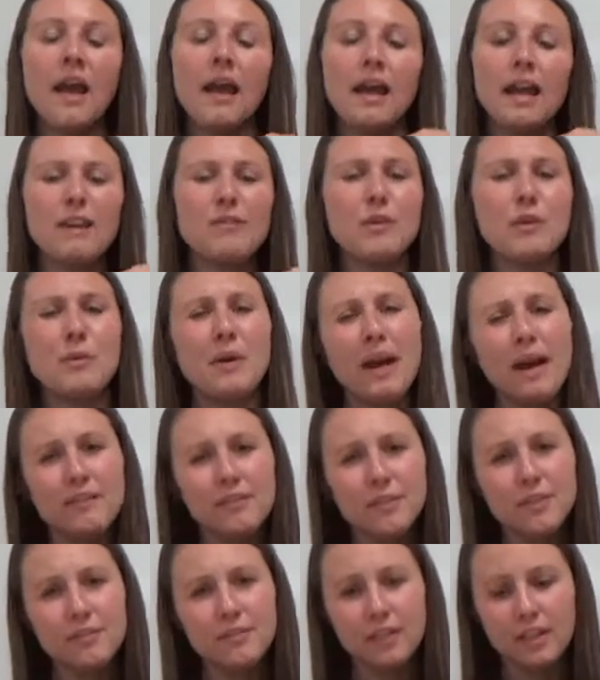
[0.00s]
If you
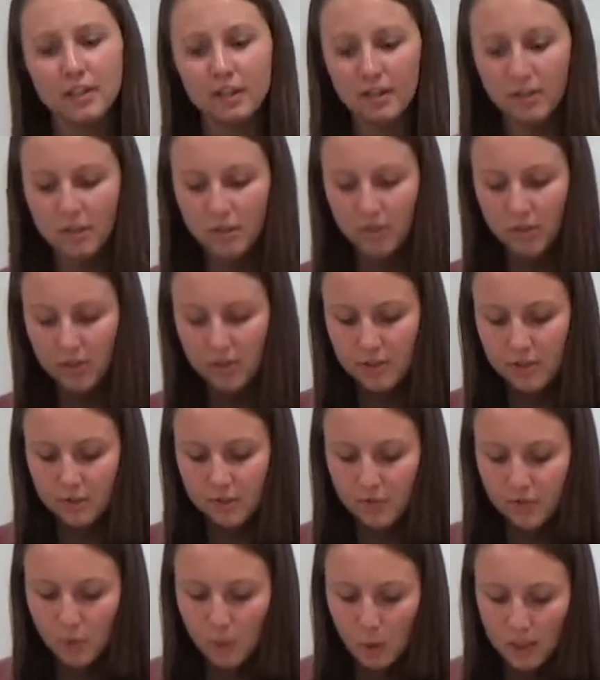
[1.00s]
ever feel like you need to
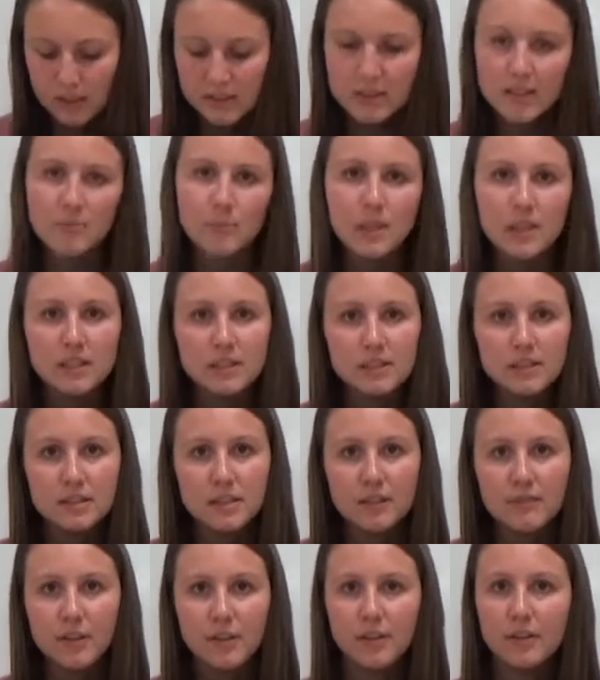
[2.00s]
force the pieces
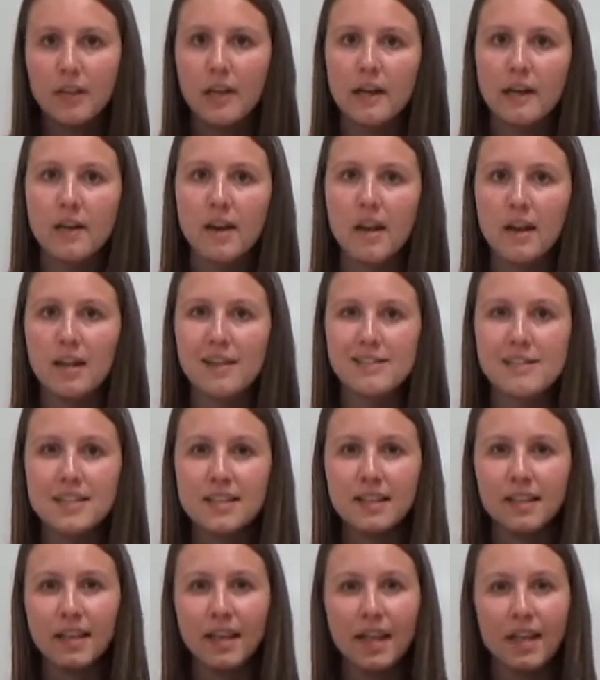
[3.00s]
of your clarinet
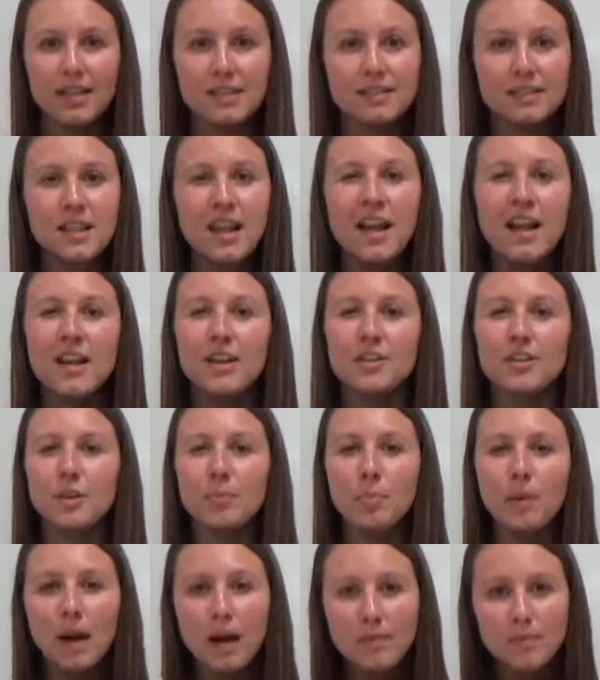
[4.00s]
into the case,
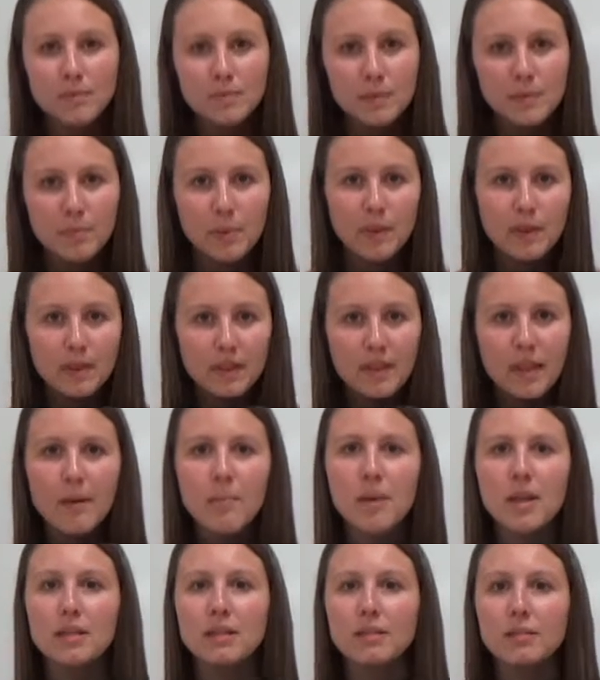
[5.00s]
you're probably putting
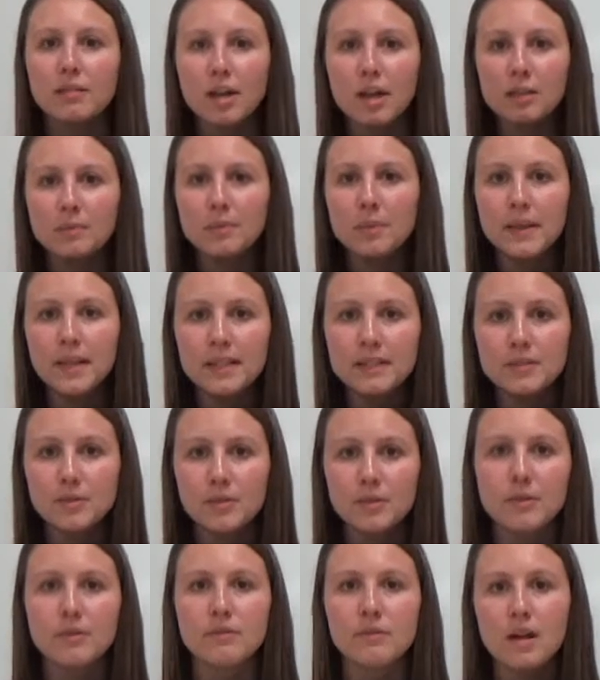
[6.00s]
them in the wrong place
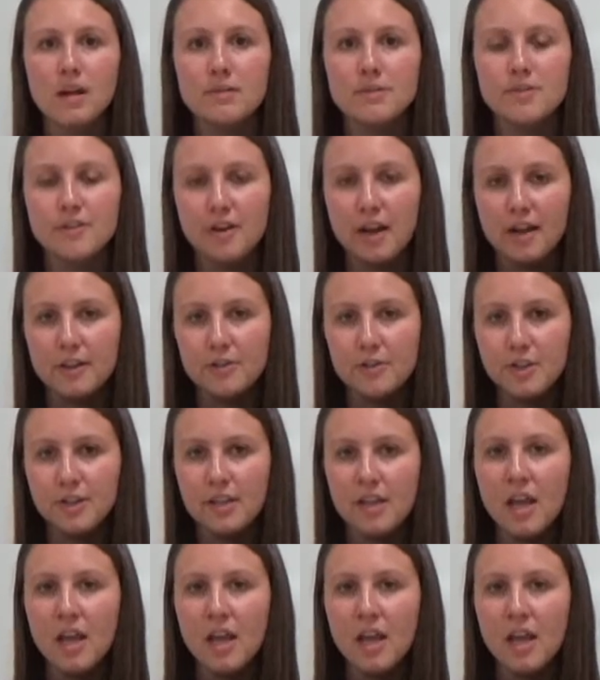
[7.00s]
or the wrong direction.